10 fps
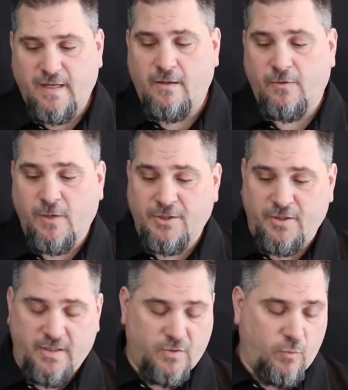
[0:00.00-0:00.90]
Allen wrench
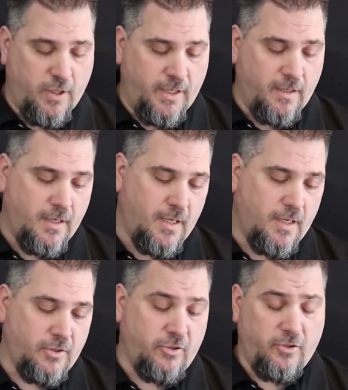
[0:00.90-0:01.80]
is what
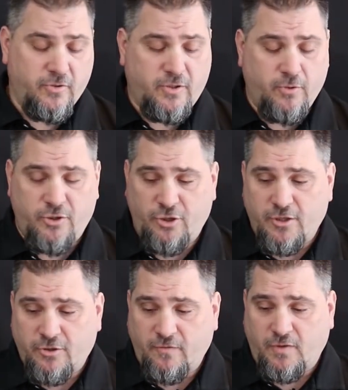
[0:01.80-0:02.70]
you use to
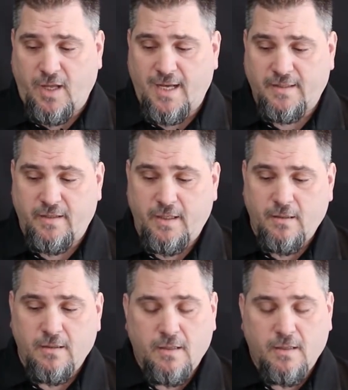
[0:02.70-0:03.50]
adjust your velocity.